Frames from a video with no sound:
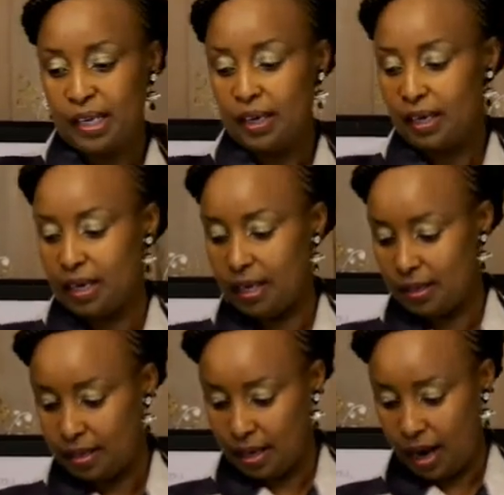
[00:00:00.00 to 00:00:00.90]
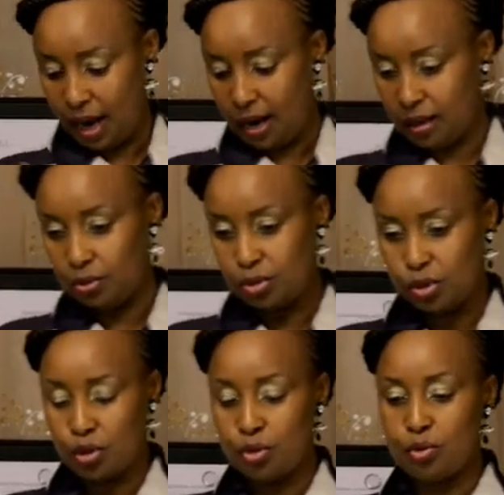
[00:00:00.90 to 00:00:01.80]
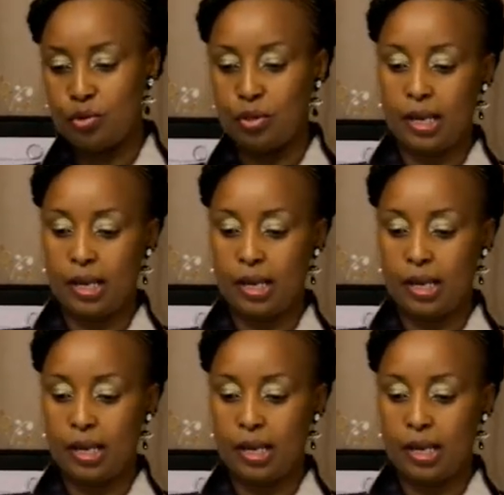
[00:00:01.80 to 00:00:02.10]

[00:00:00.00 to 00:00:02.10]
And I'll show you,